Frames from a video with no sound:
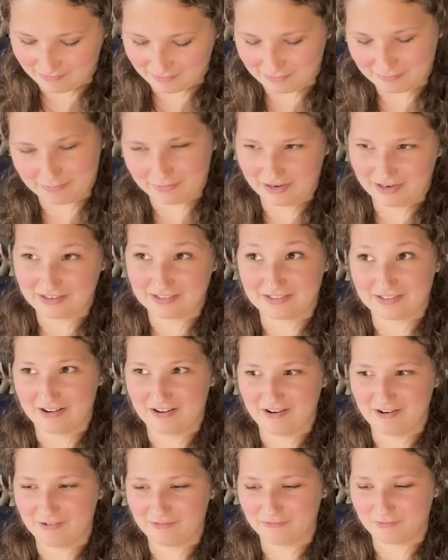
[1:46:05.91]
We play a
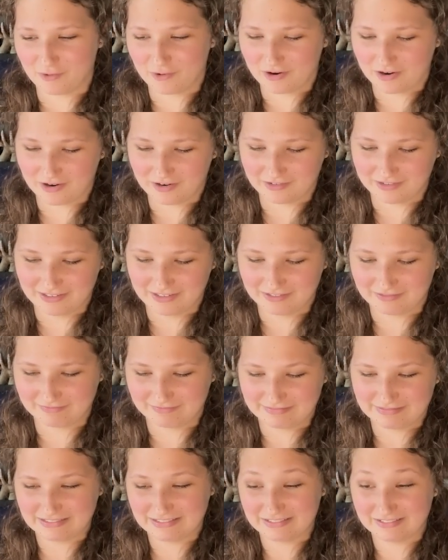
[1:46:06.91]
song for her, like,
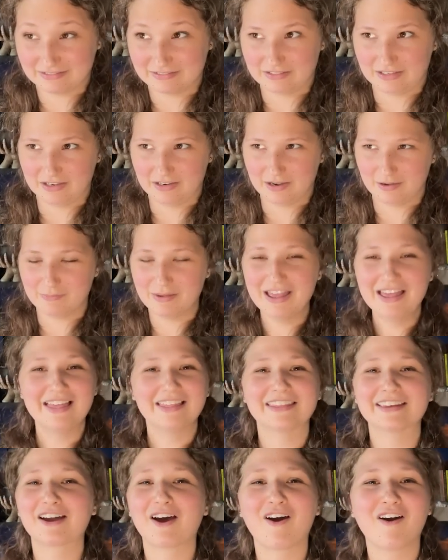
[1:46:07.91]
damn.
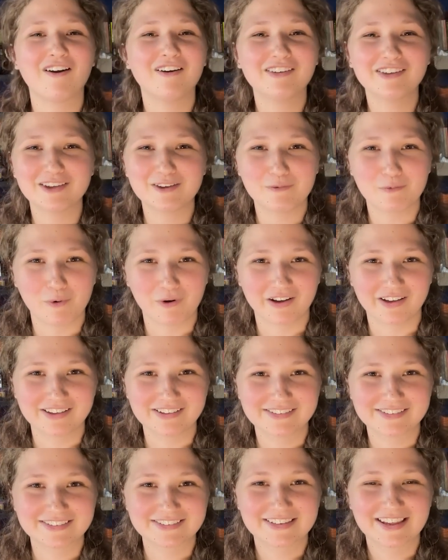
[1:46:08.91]
Like all he
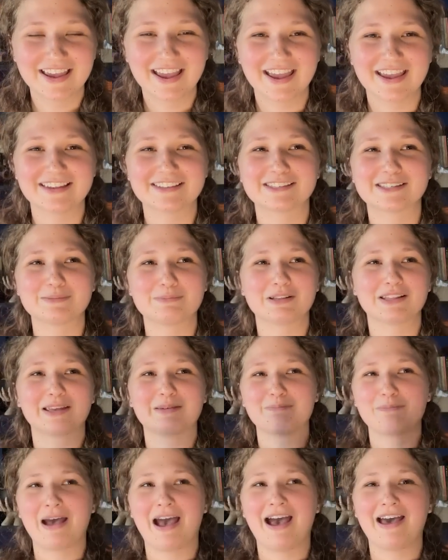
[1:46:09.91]
wants is to be
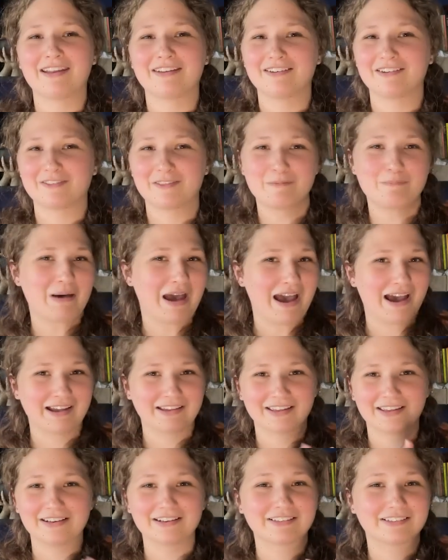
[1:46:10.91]
like patted on the
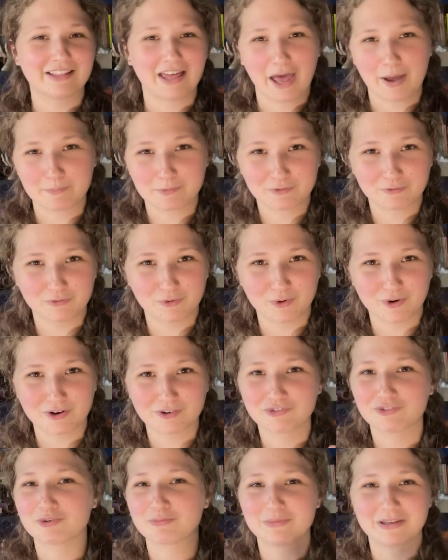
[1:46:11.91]
back and clapped for
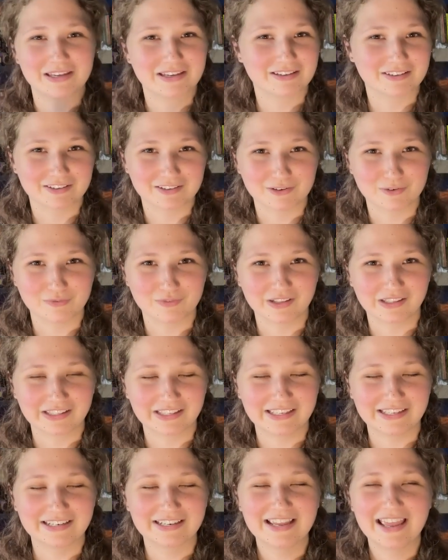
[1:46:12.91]
for being a good
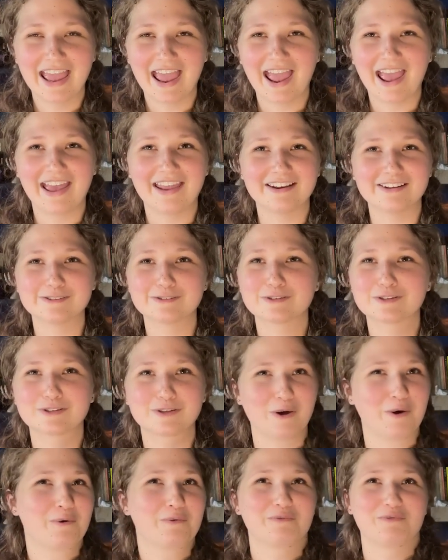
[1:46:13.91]
villain. And it's
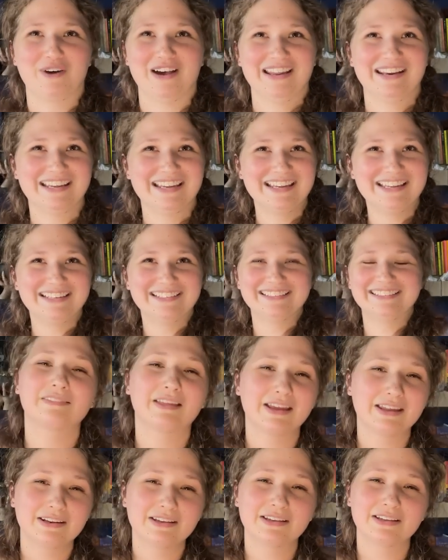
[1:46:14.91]
so funny.
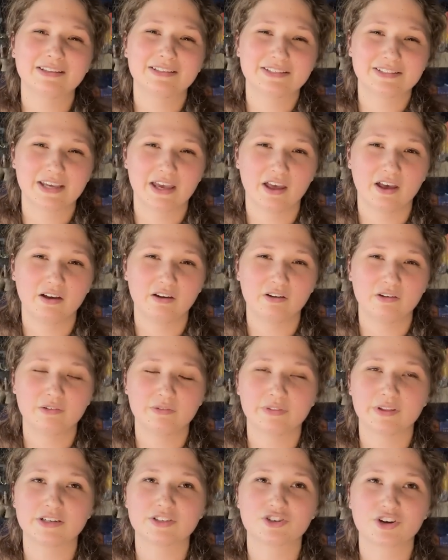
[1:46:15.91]
Lena can tell
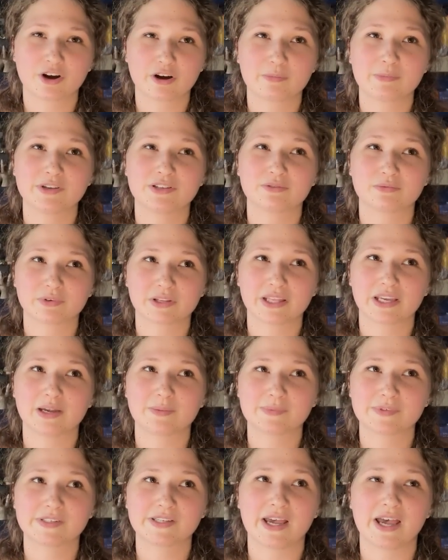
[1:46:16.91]
that Jeremy's really
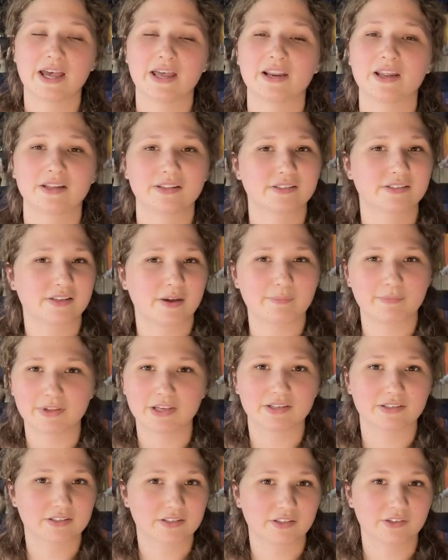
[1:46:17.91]
upset and something
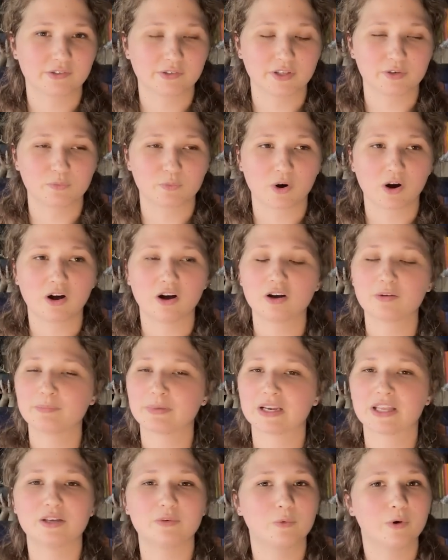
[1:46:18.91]
is clearly wrong, but
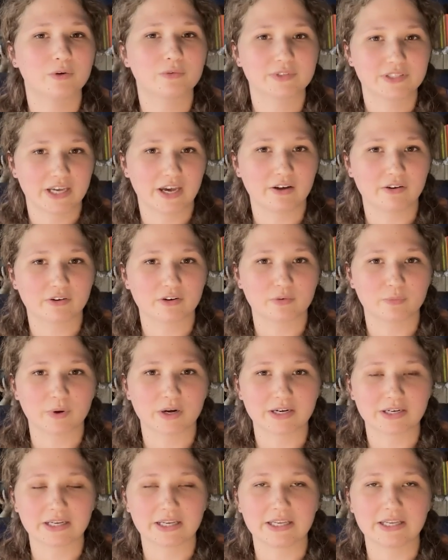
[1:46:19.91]
he won't tell her what
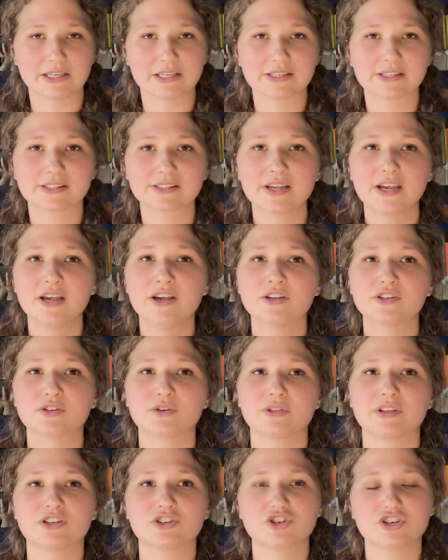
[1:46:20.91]
it is. So
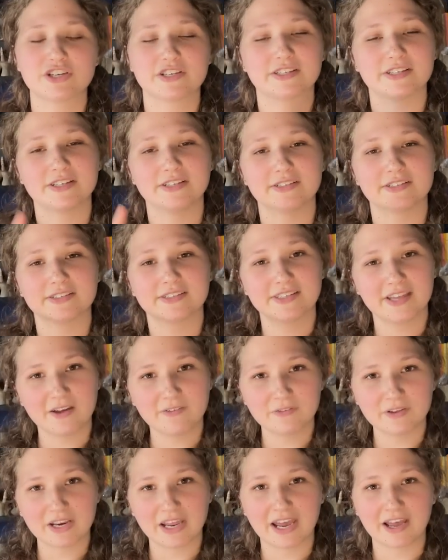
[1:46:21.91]
then she sends
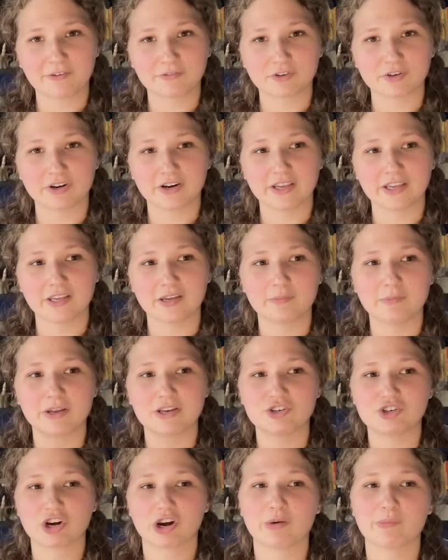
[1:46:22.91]
Stefan after him
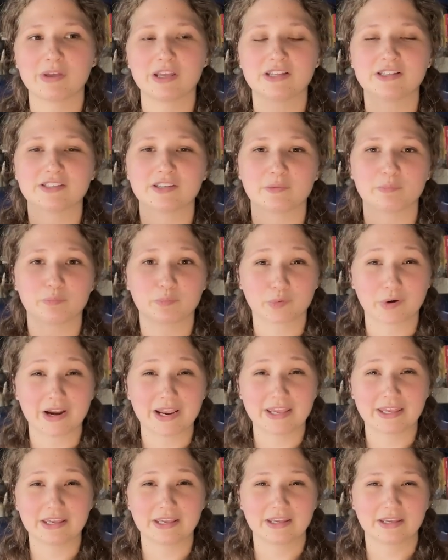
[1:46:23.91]
and Jeremy ends up
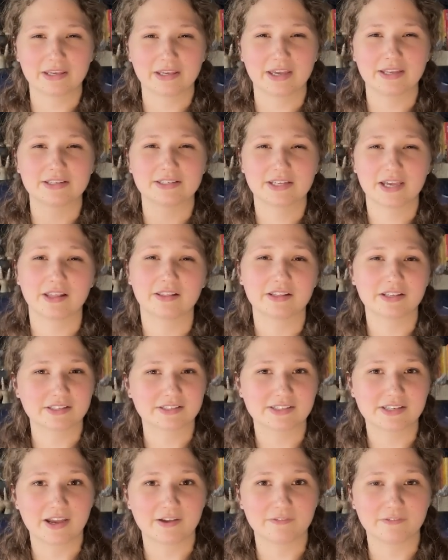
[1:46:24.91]
breaking and telling
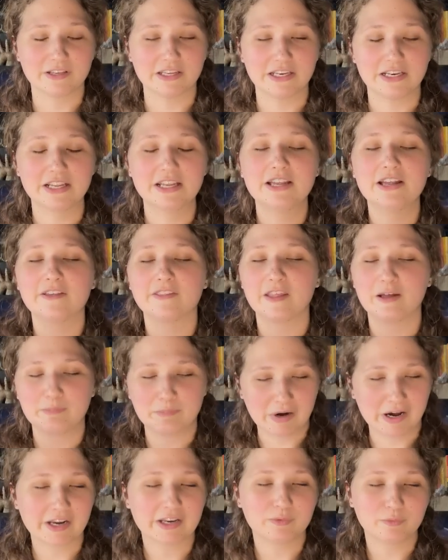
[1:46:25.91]
Stefan that
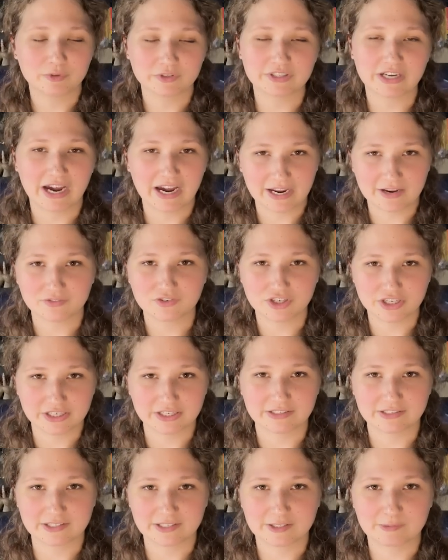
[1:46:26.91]
Bonnie will die if she
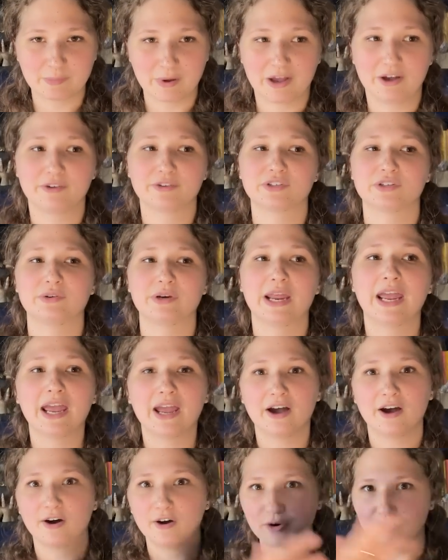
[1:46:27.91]
does the spell. So
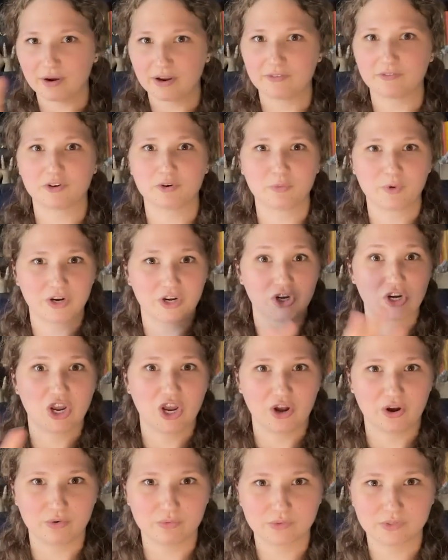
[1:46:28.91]
now everyone
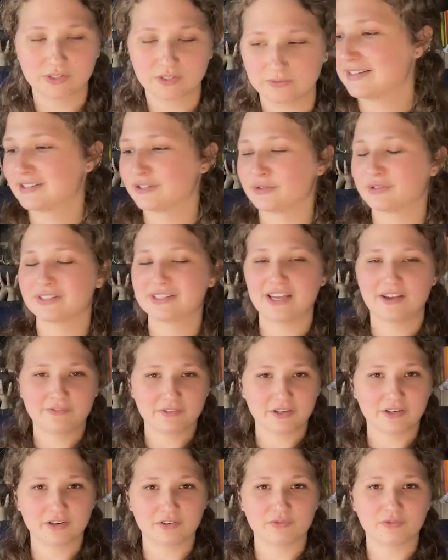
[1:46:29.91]
knows. So
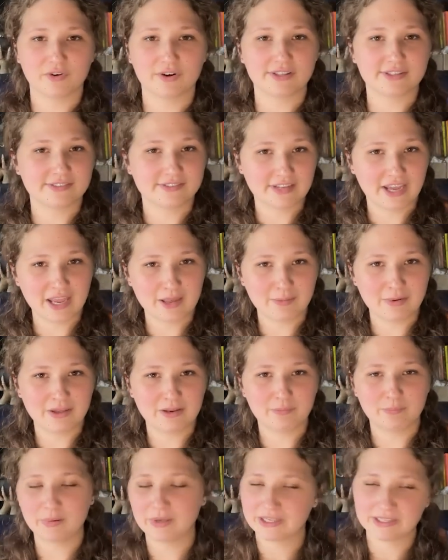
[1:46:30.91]
Stefan confronts
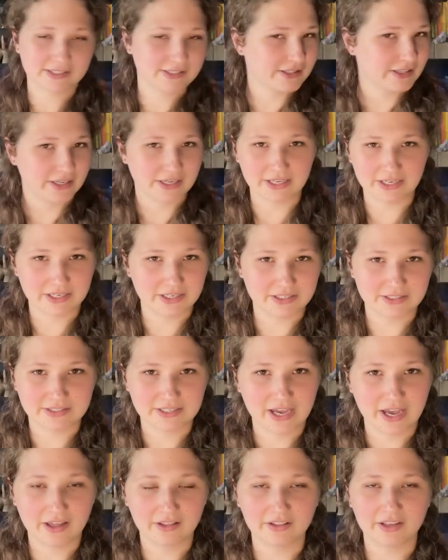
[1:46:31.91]
Damon, pissed that he didn't
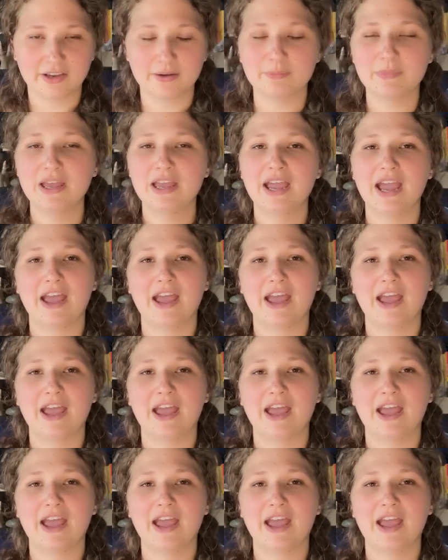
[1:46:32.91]
tell him.